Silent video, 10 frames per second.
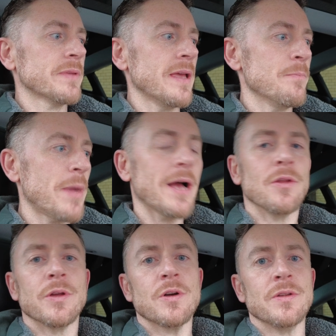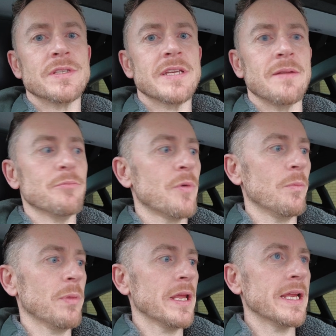getting back on the content
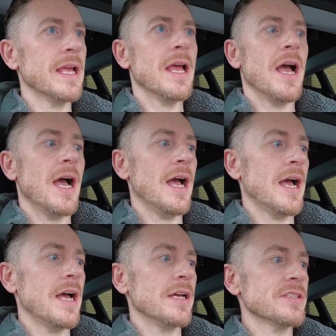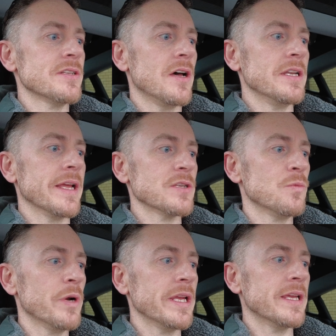properly, uh, starting next
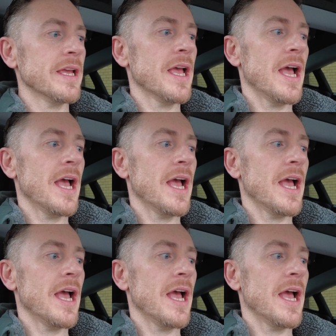week.